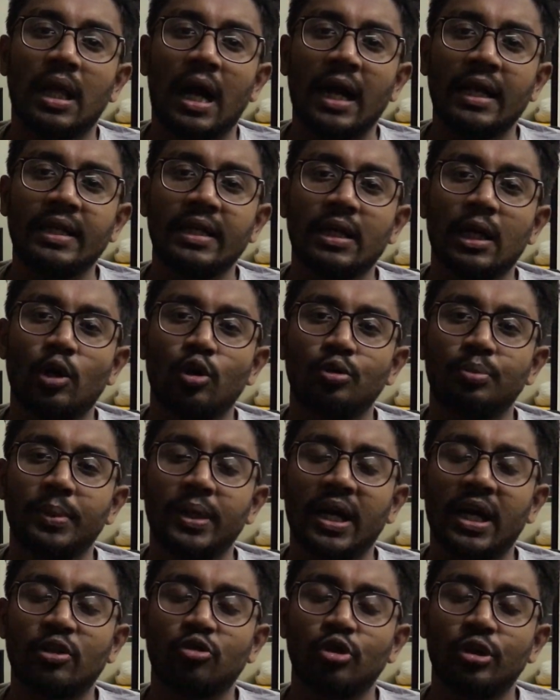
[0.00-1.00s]
IT Crowd
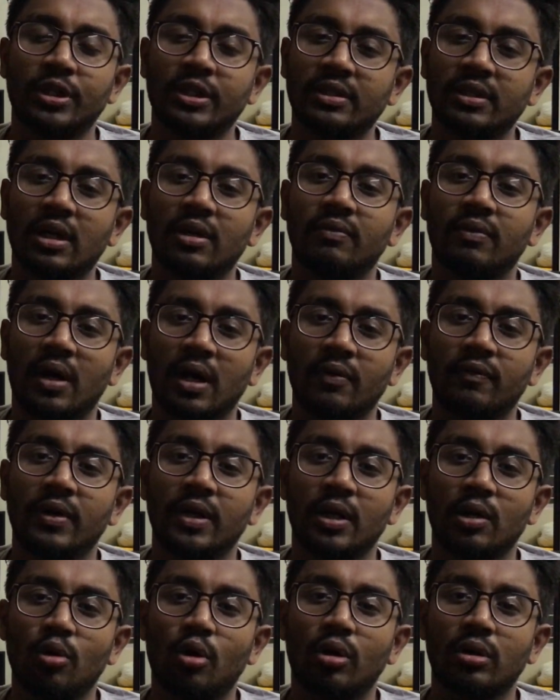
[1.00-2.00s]
may actually deserve a
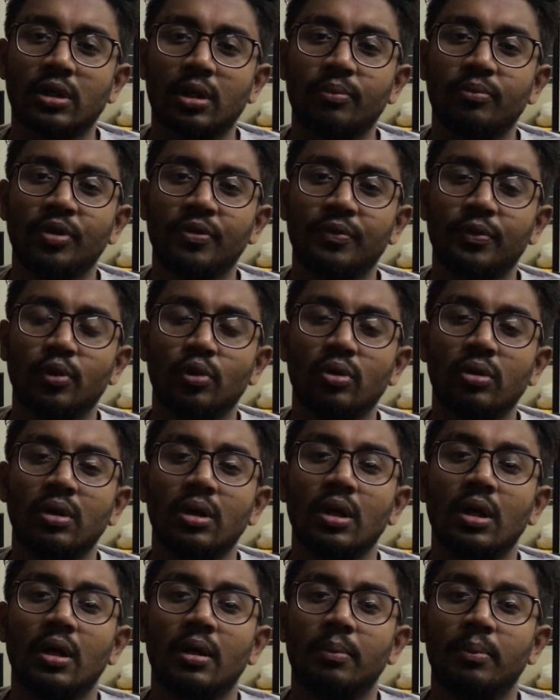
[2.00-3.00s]
very long-term review,
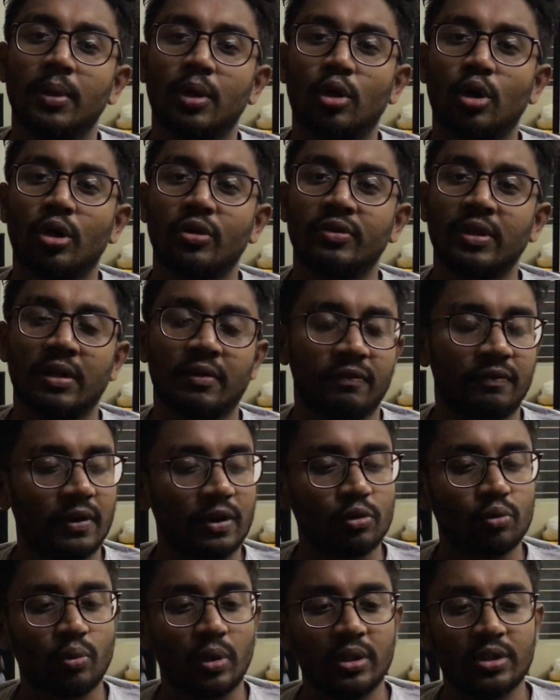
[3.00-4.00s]
because in
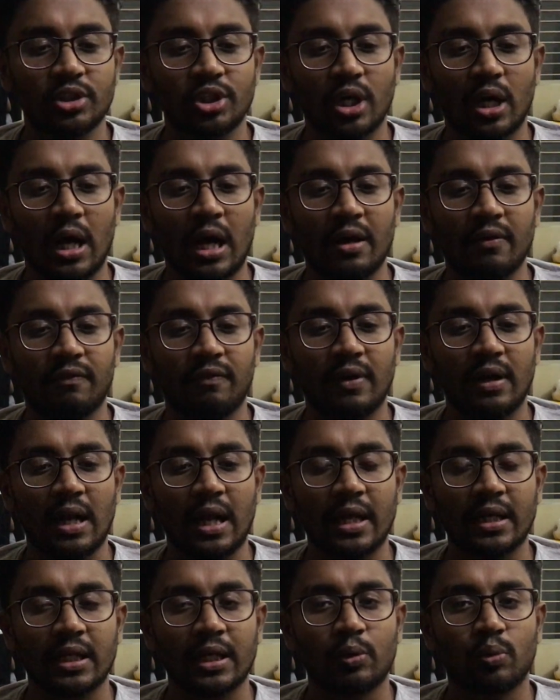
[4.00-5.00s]
first watch I felt
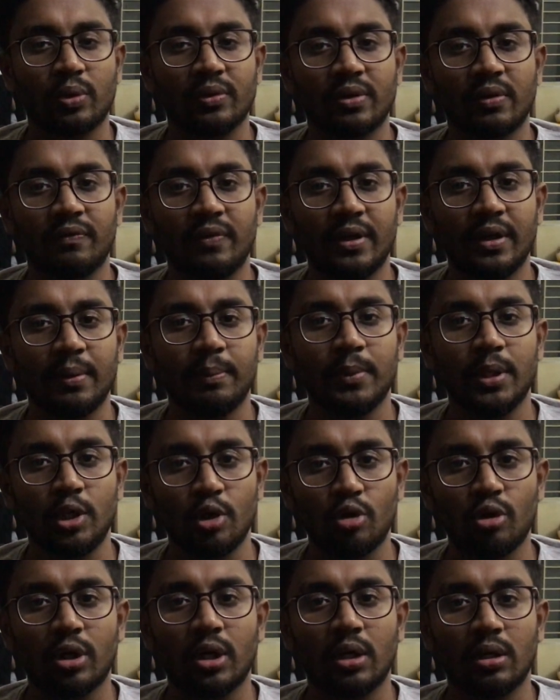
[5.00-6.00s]
like it was a very
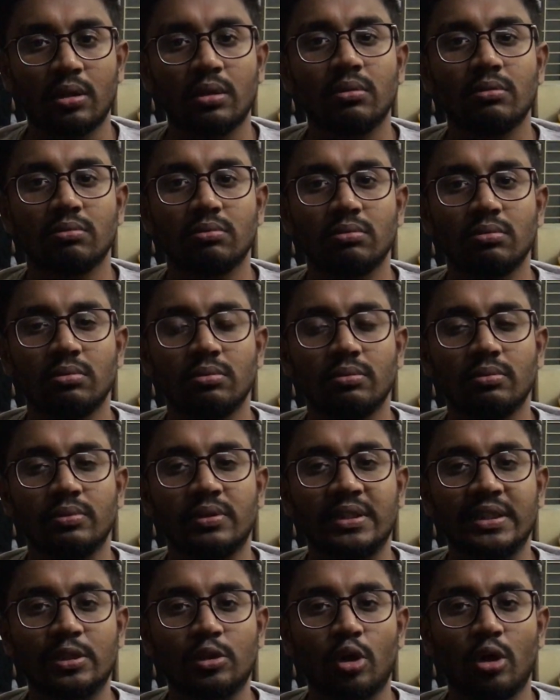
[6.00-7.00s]
mediocre
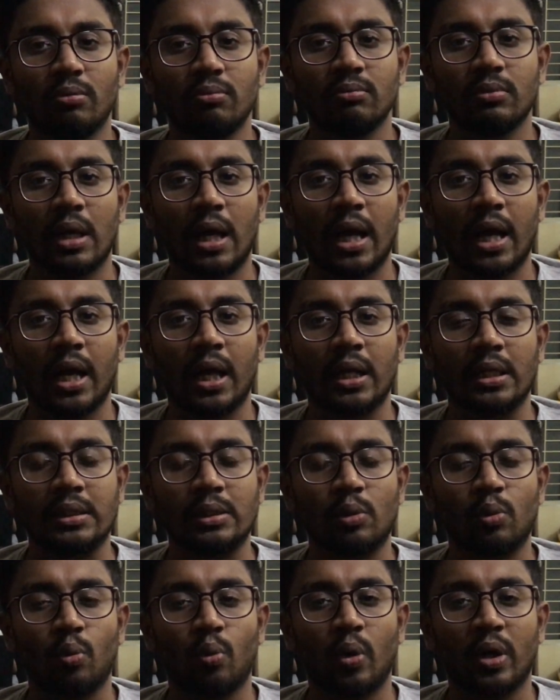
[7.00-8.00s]
sitcom,
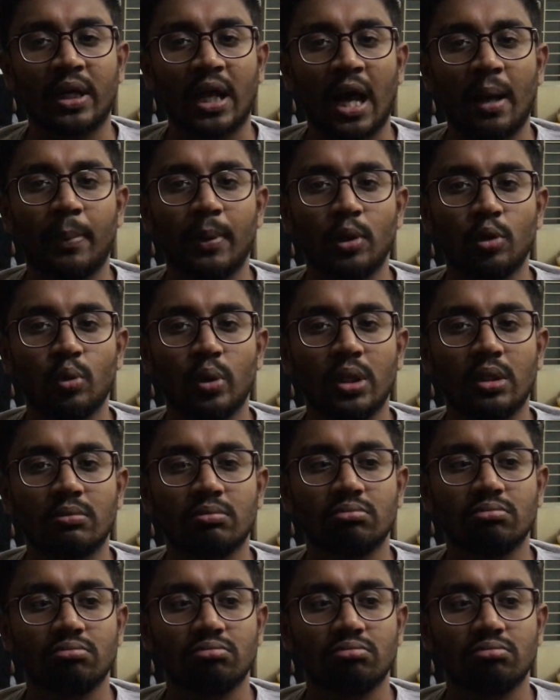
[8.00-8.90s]
and what happened to it